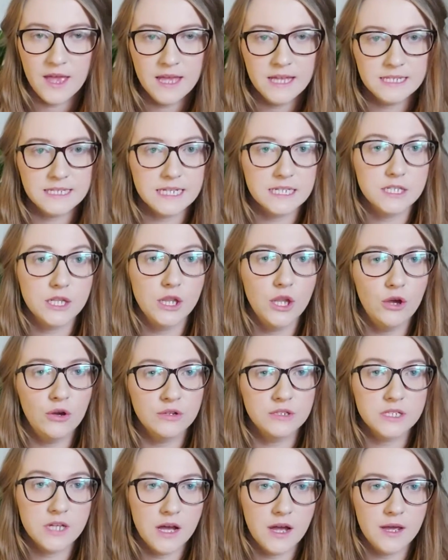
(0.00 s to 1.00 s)
It takes a
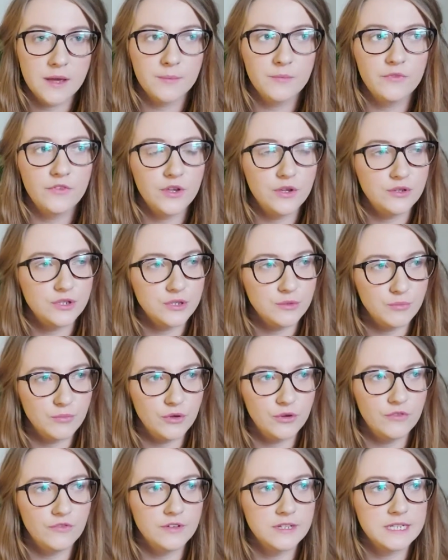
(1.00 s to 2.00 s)
long time for you to
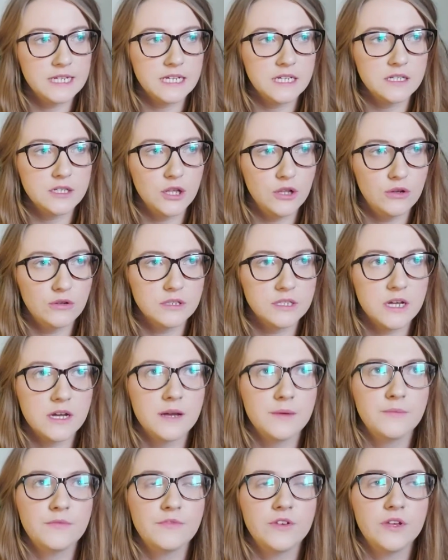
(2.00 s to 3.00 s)
move. It takes a long
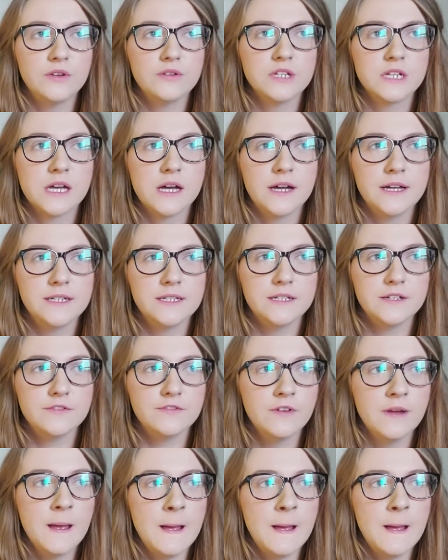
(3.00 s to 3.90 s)
time for you to kind of